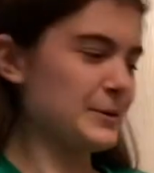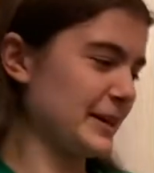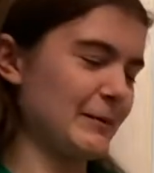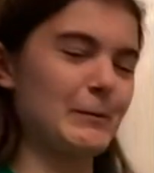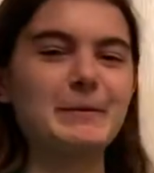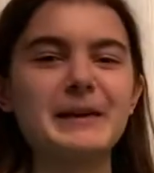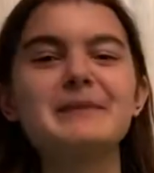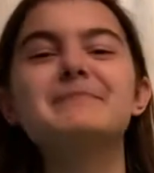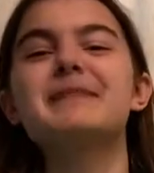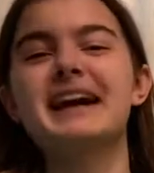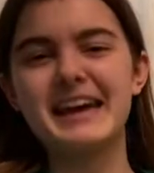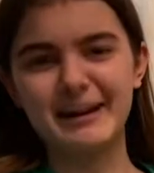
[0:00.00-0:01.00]
He will be
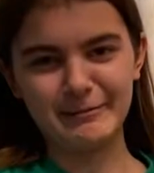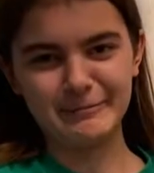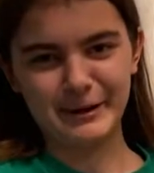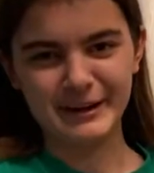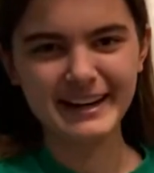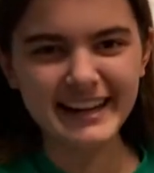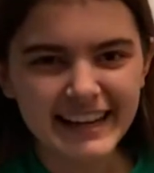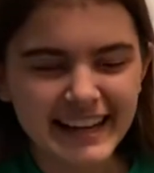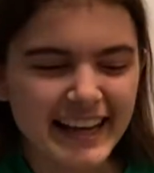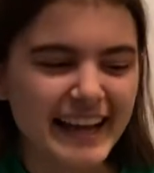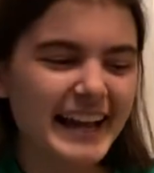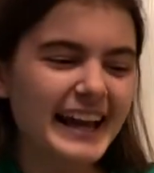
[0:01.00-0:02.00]
my helper.
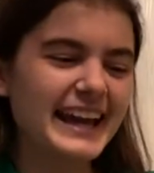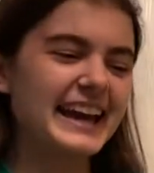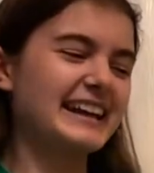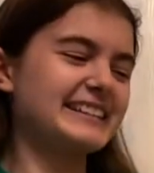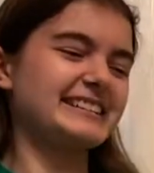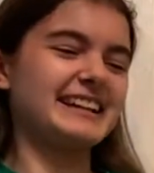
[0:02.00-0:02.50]
And